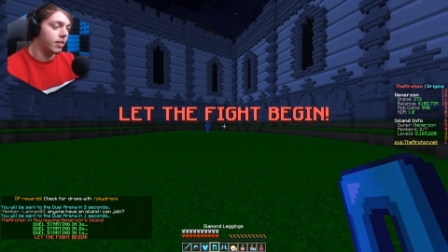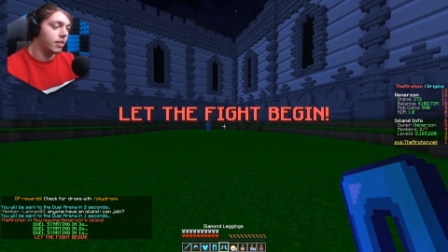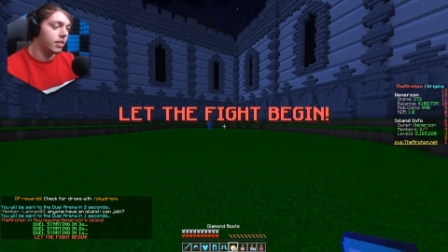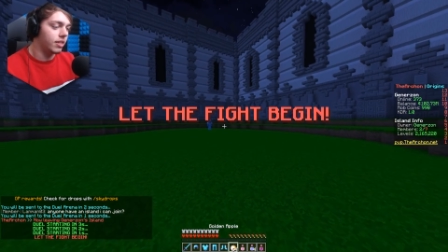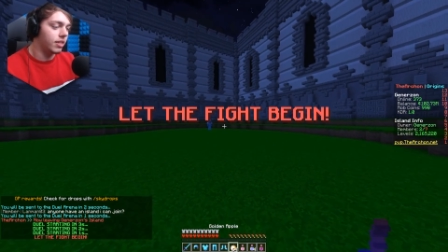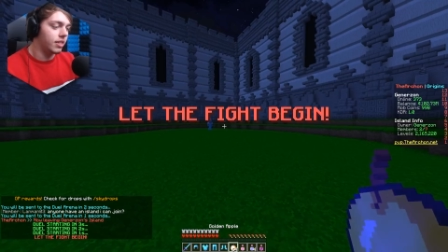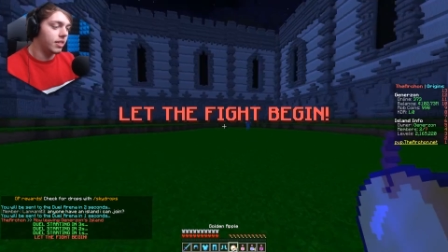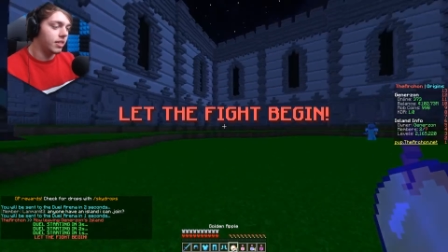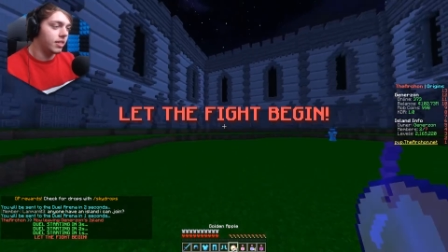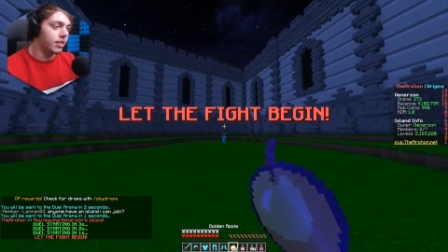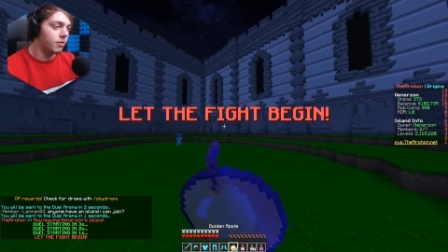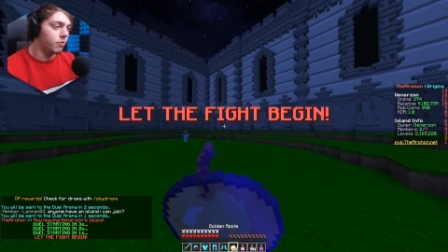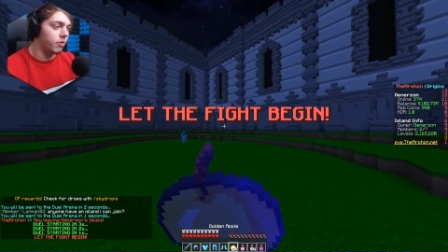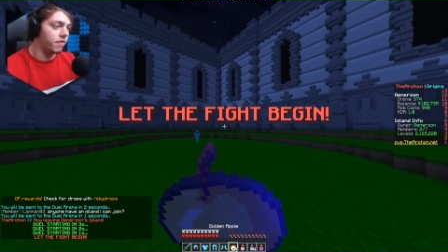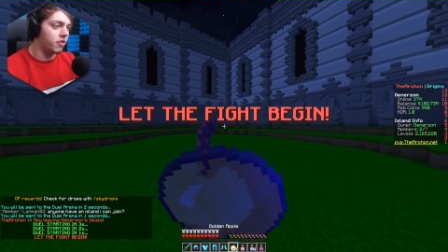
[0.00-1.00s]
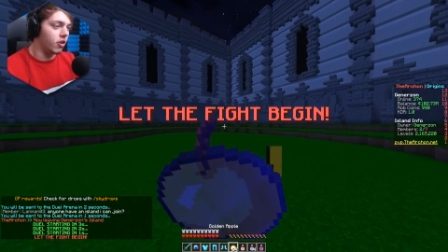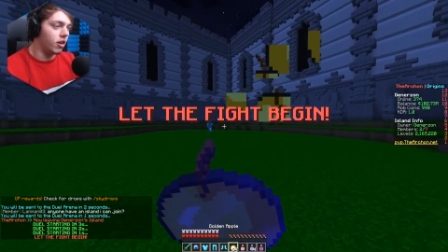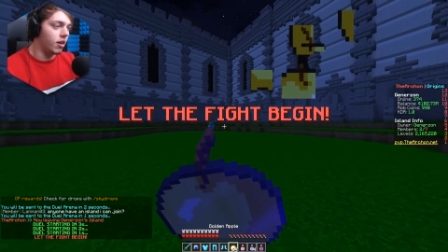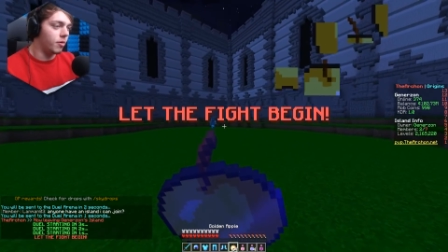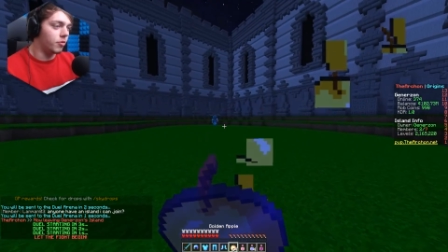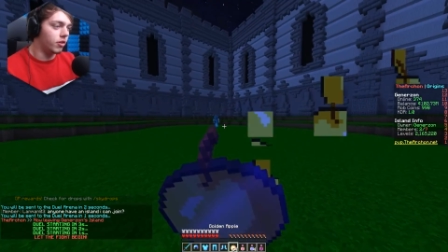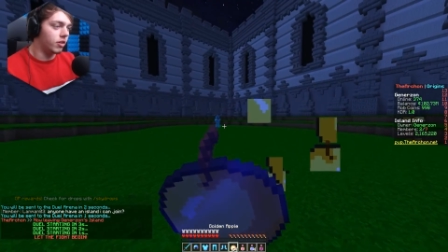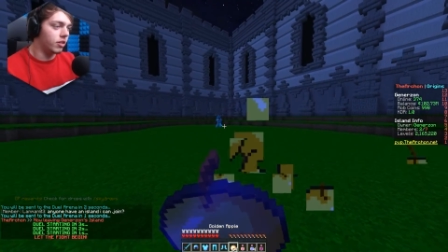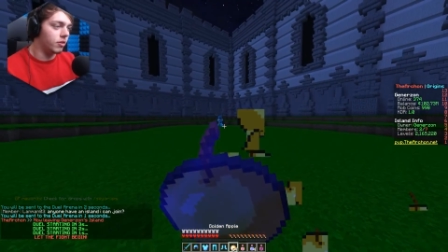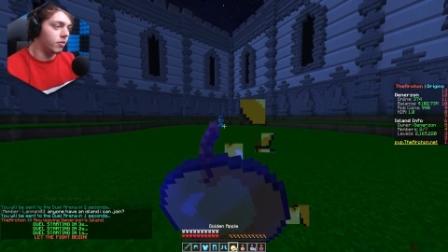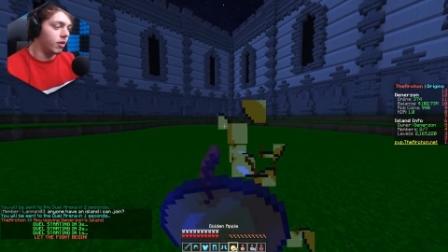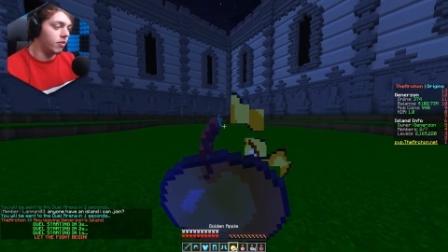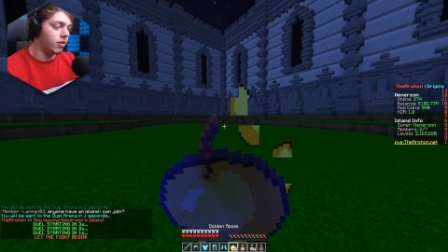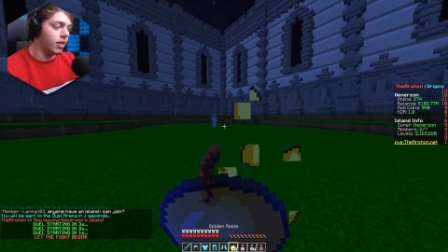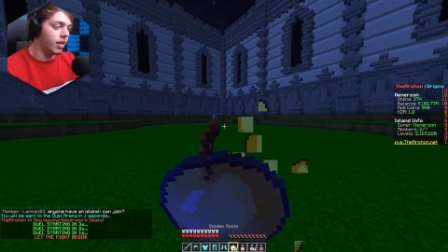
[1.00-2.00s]
Oh, wait, we have. We've got armor okay. on as
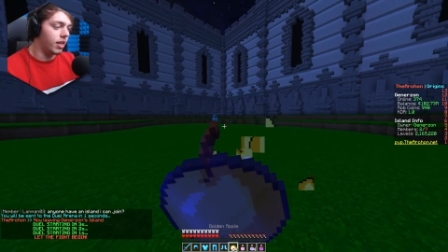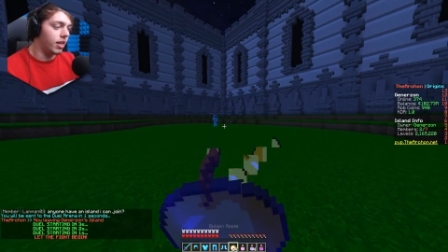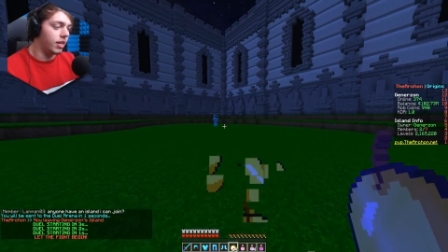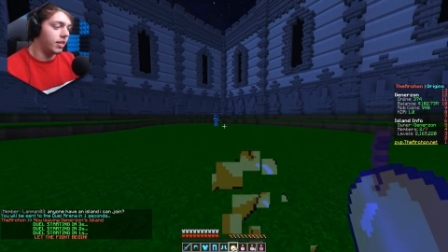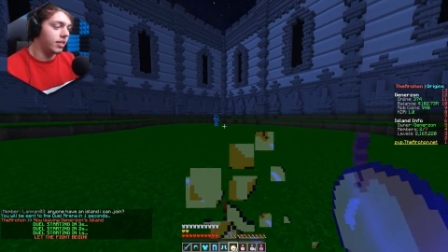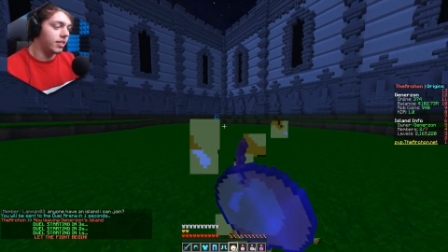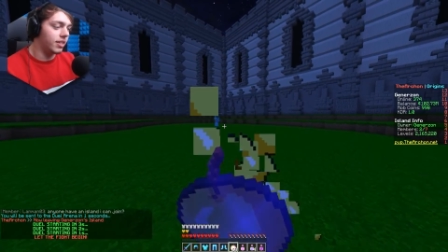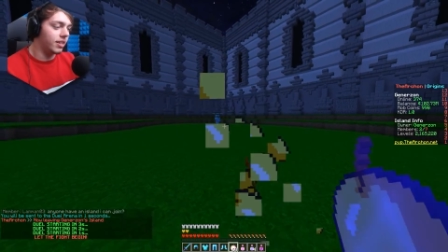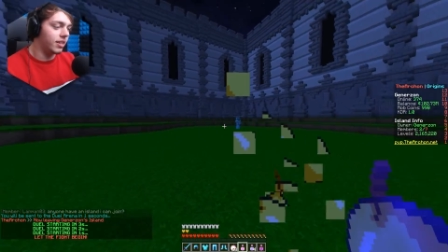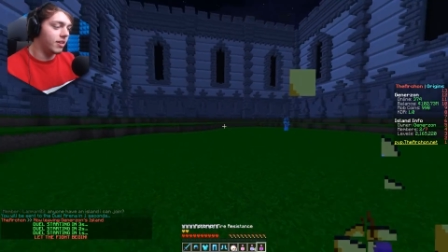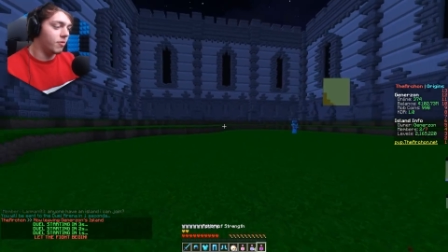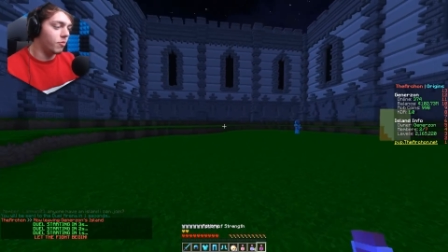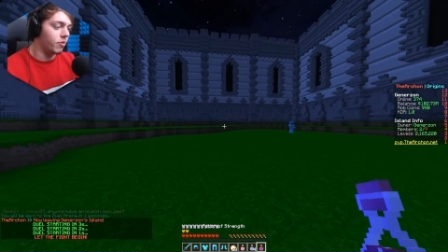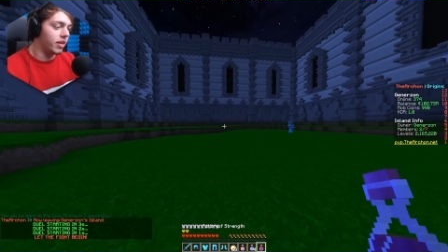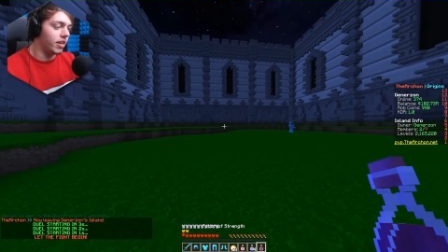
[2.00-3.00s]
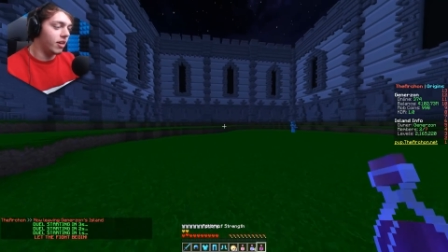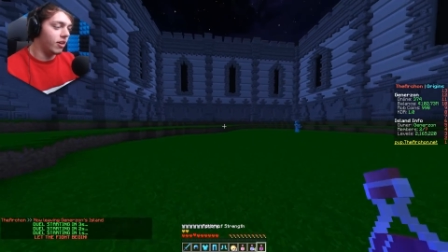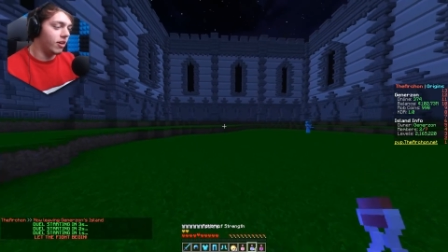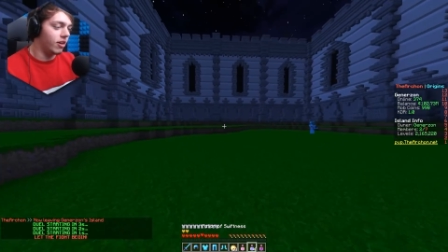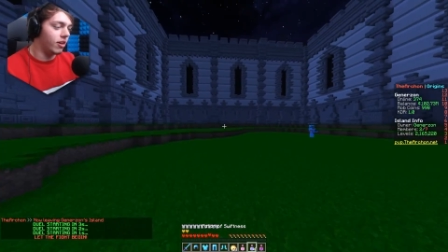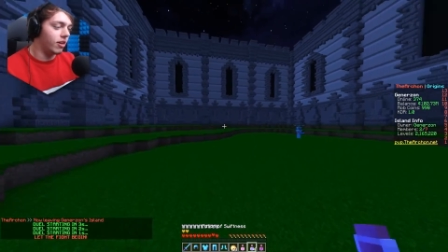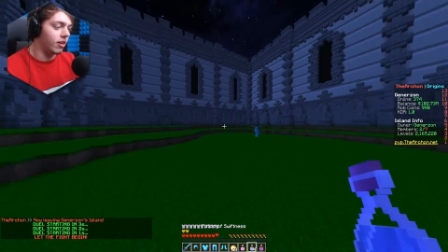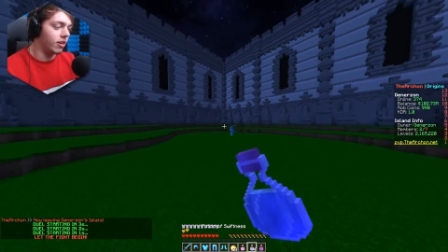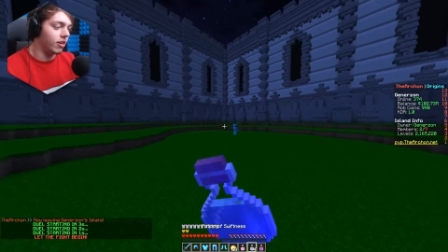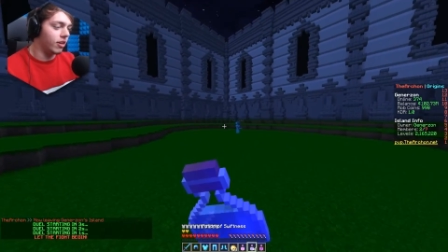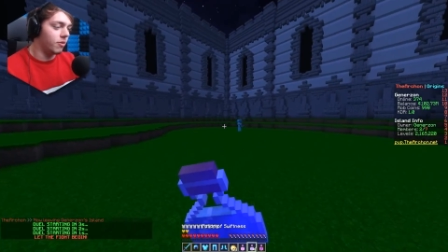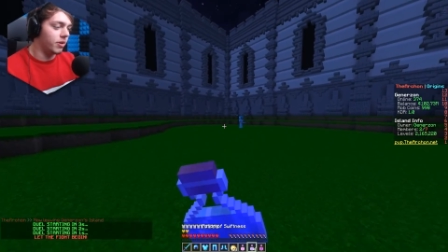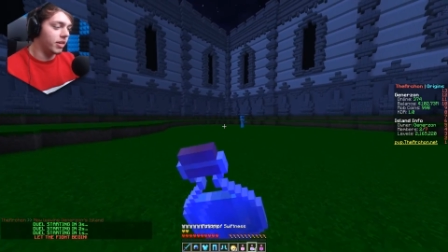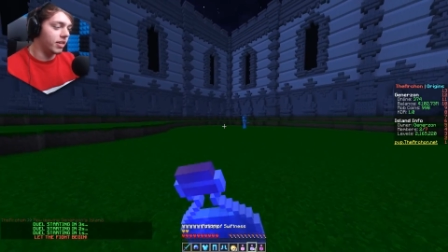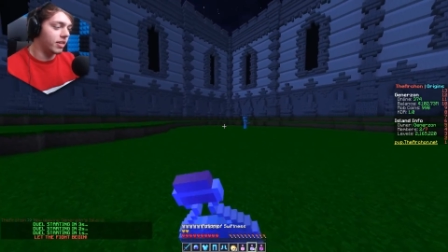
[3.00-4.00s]
well. And uh, we are
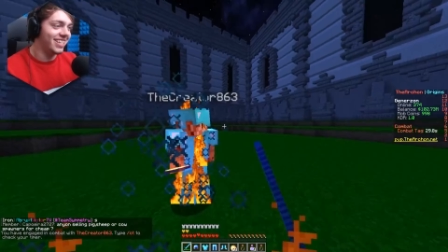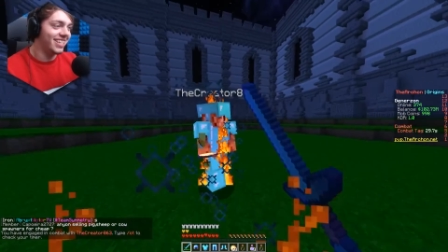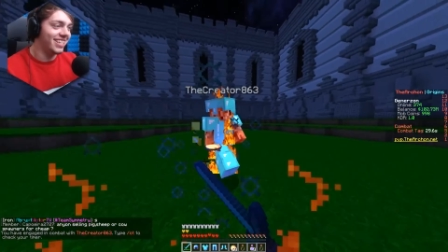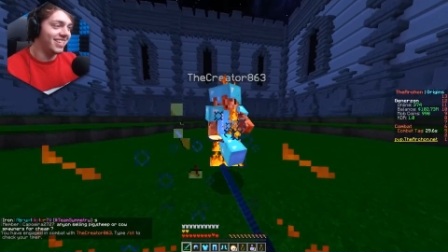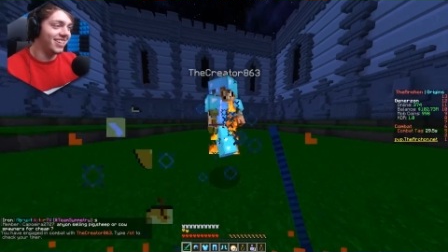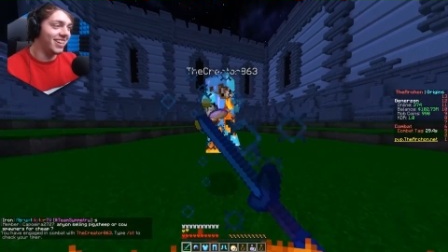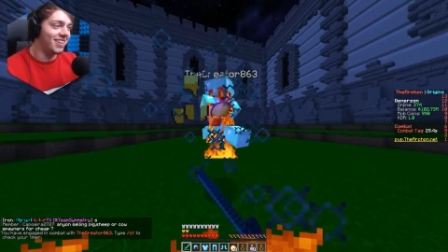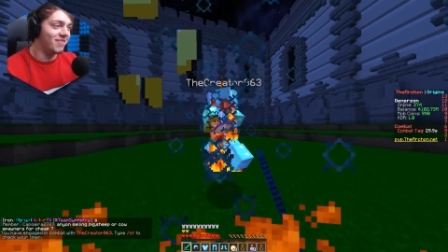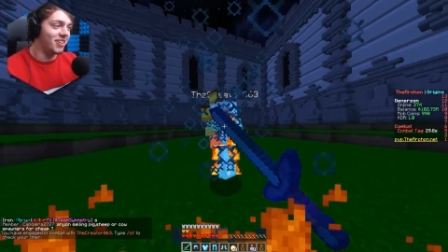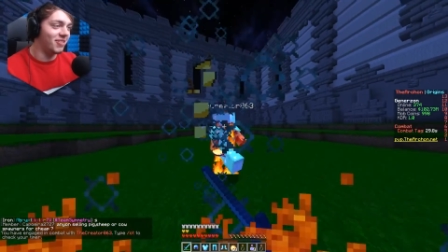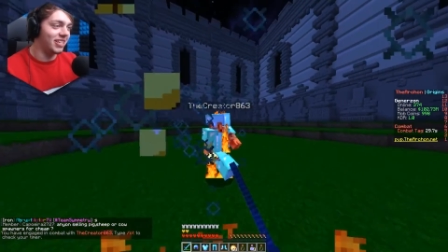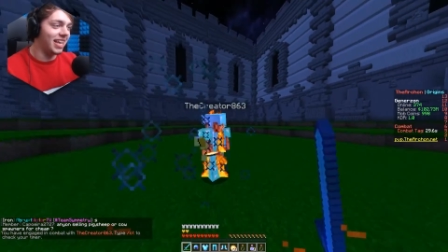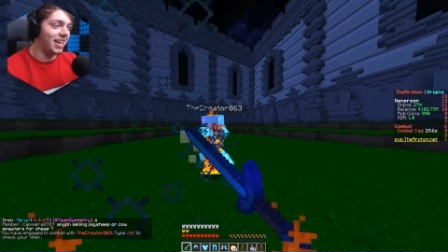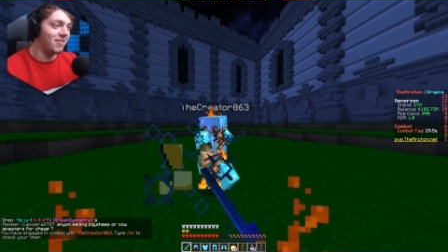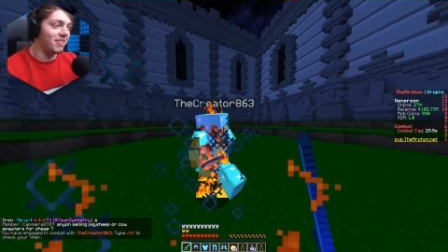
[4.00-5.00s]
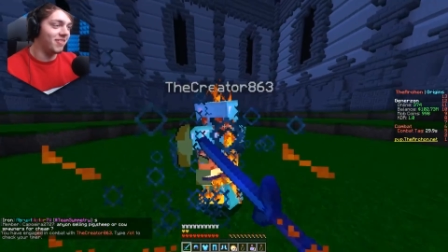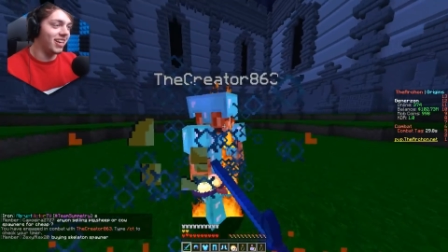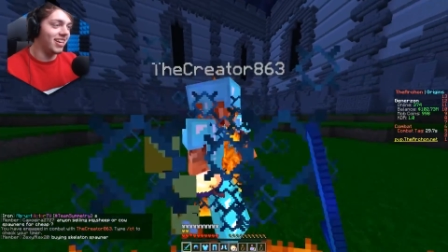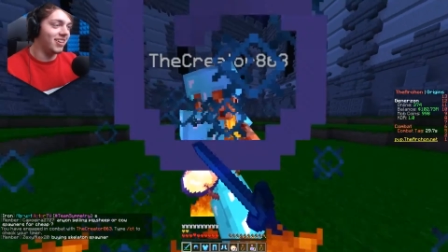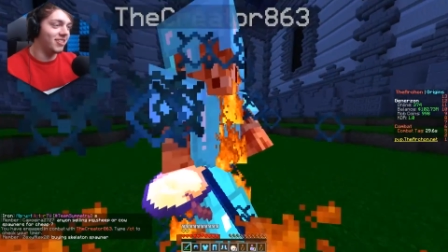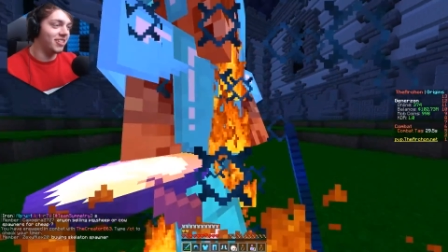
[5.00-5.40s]
going. You don't even know what's happening right now.